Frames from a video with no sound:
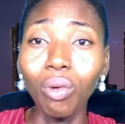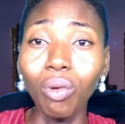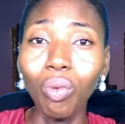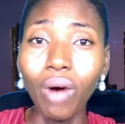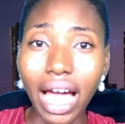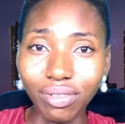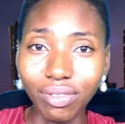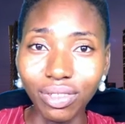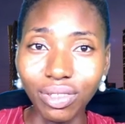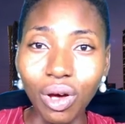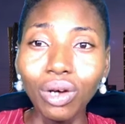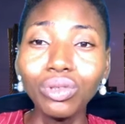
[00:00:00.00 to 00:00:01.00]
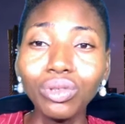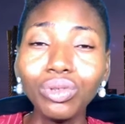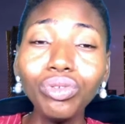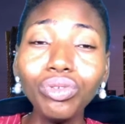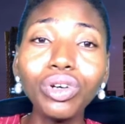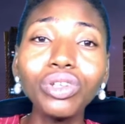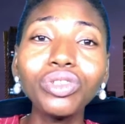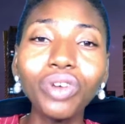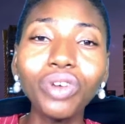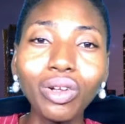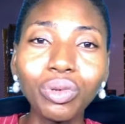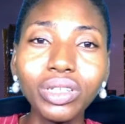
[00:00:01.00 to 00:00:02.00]
Wives, don't just
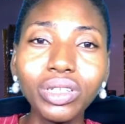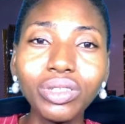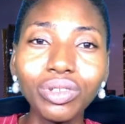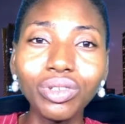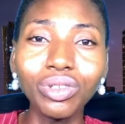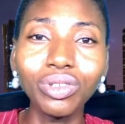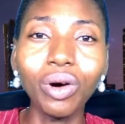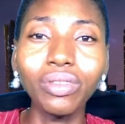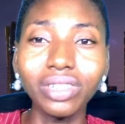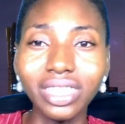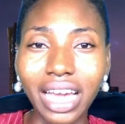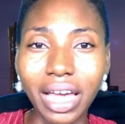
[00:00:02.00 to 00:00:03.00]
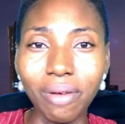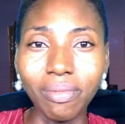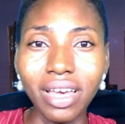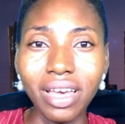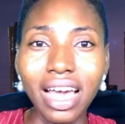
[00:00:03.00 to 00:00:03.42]
talk tomatoes all the time